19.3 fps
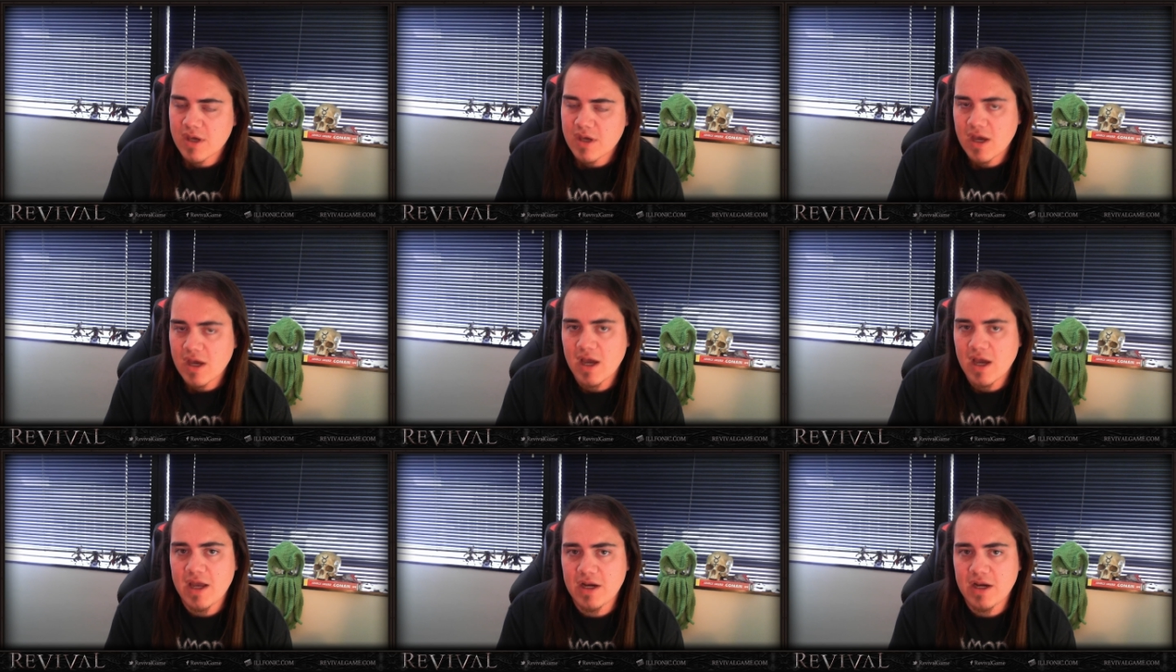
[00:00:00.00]

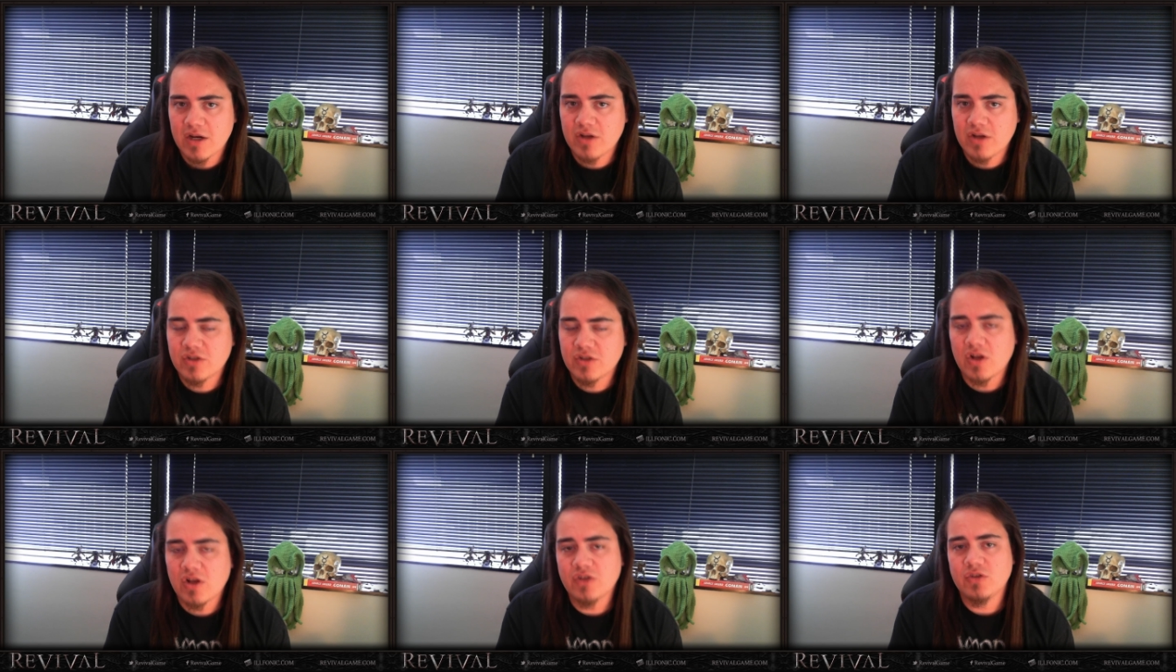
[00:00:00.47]
and it
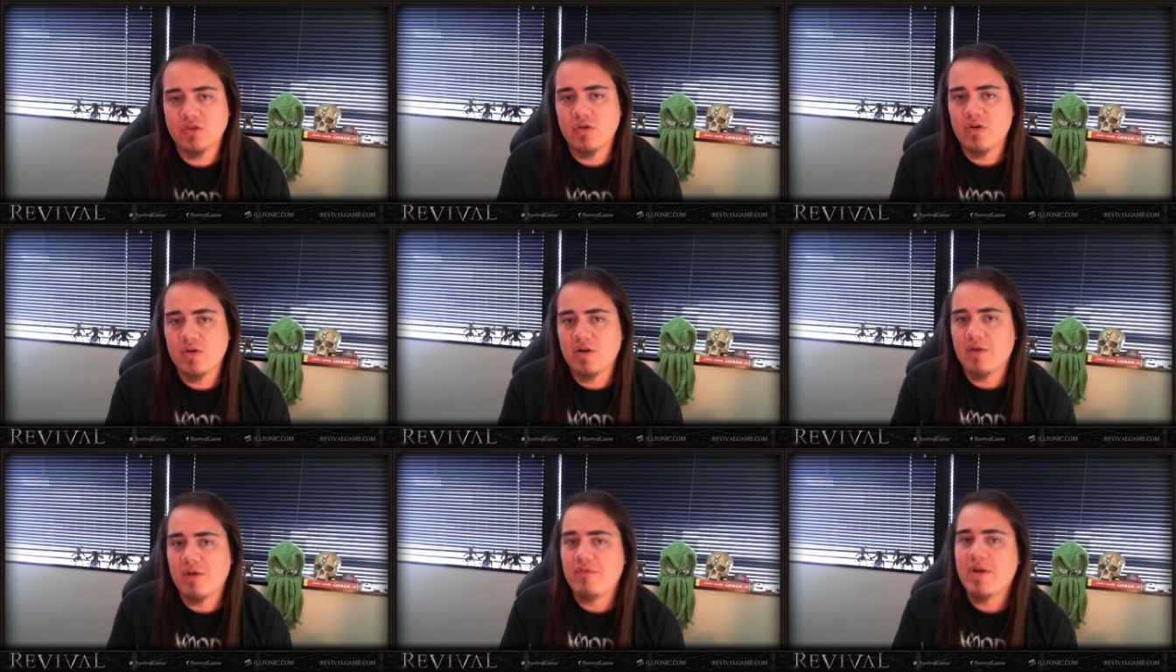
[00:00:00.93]
is
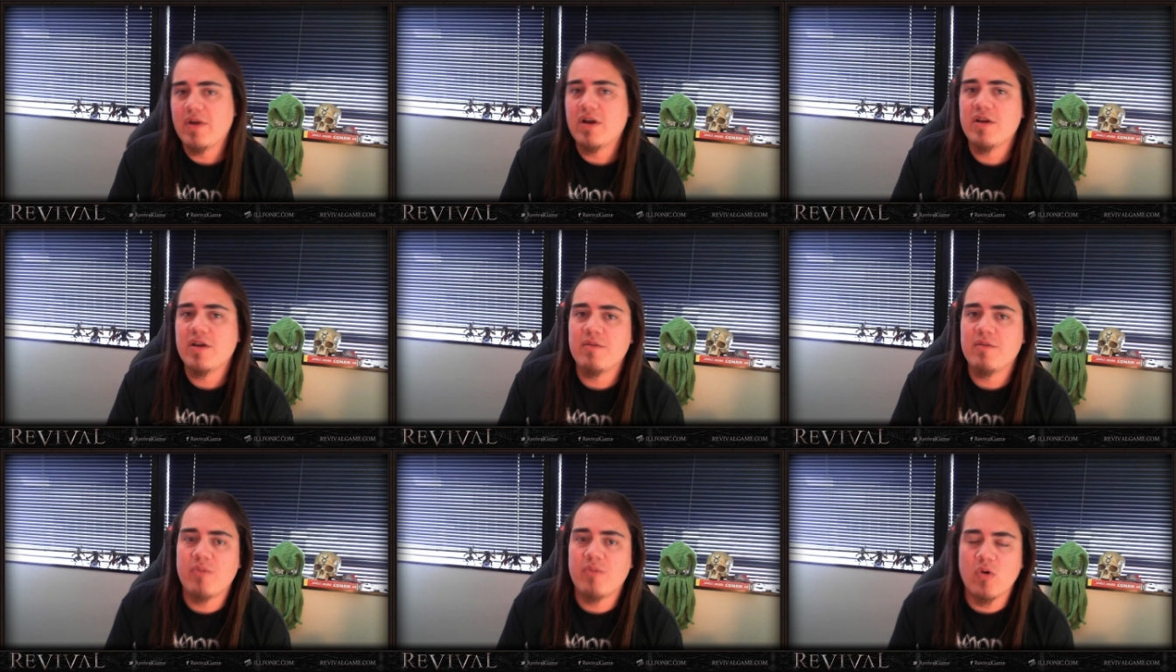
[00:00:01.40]
also a
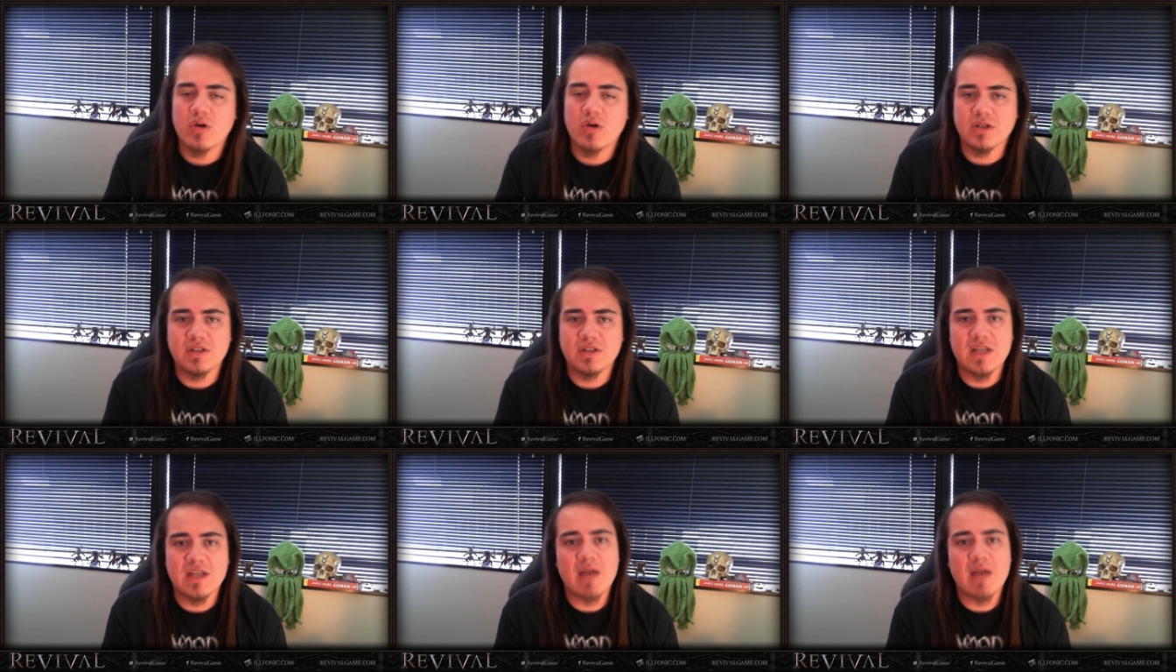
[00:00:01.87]
very
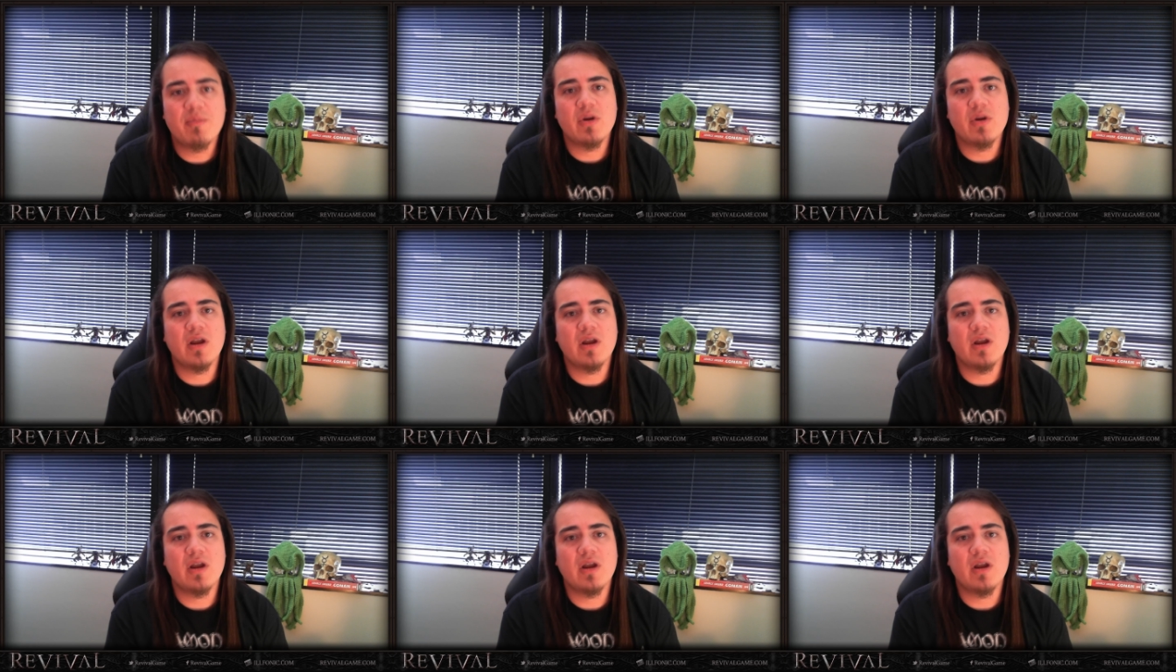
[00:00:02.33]
important step